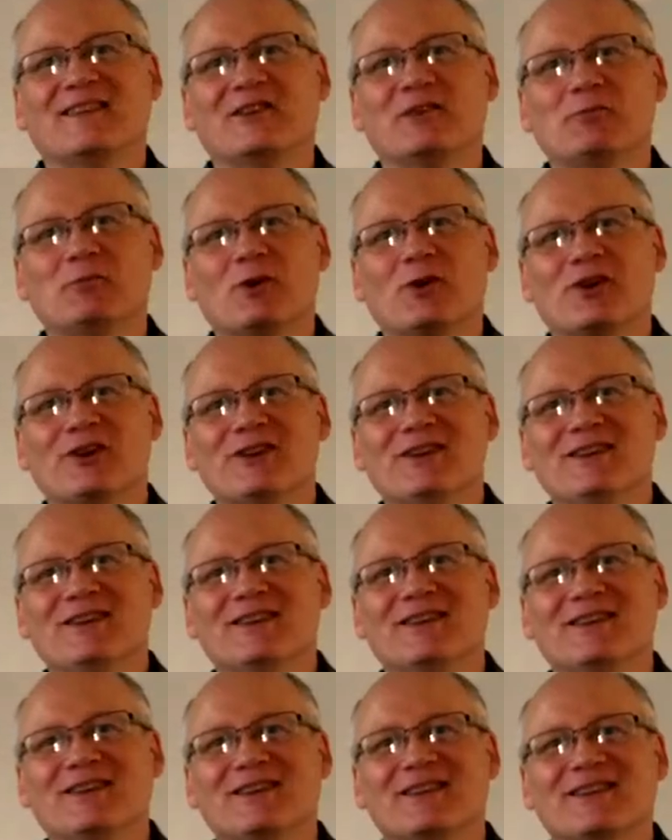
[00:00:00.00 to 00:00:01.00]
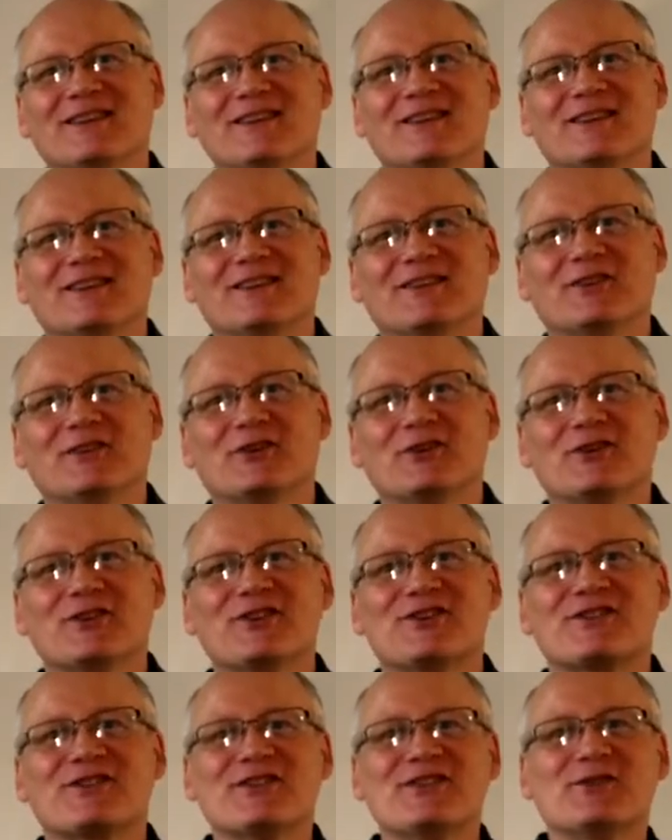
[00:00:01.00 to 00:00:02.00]
Good morning. Good
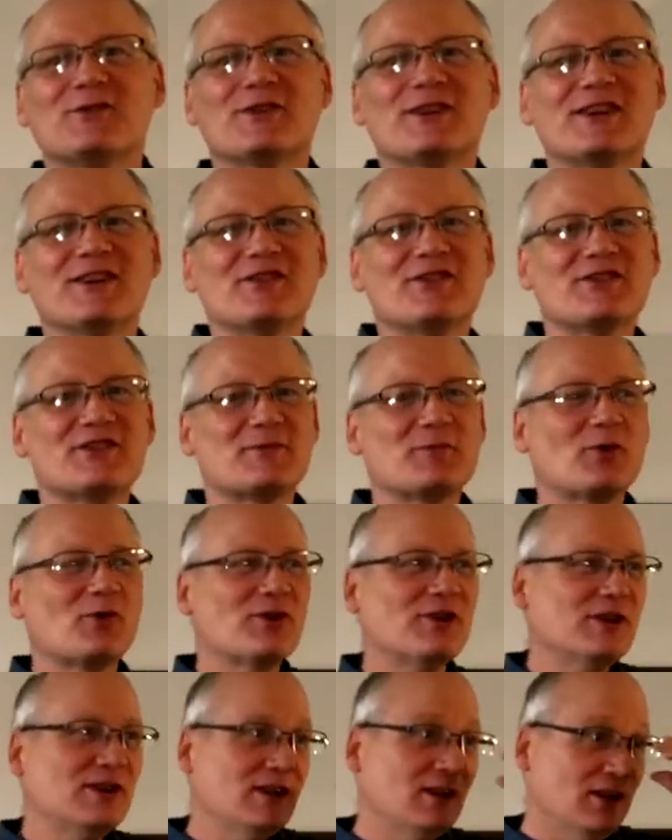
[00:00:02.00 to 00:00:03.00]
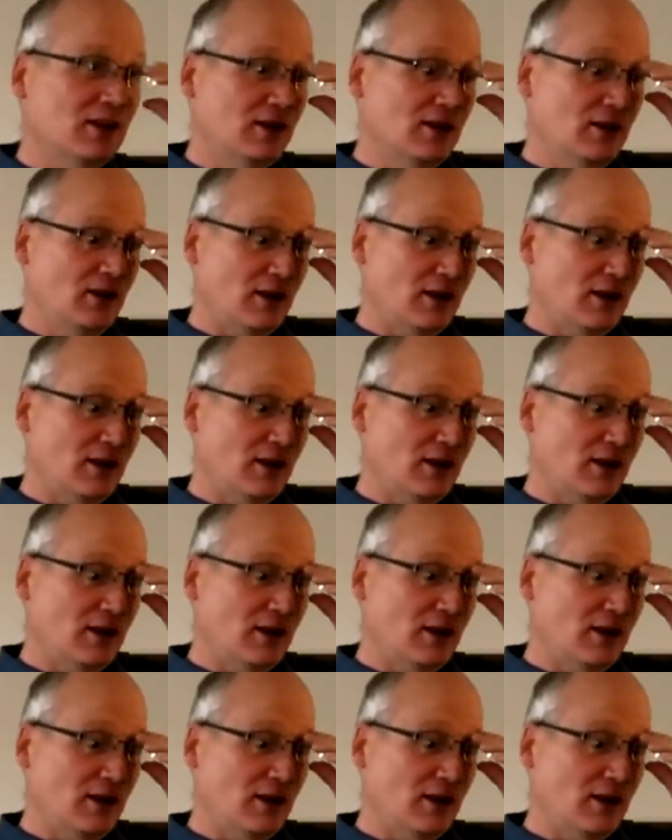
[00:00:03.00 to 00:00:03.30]
to see you again this morning.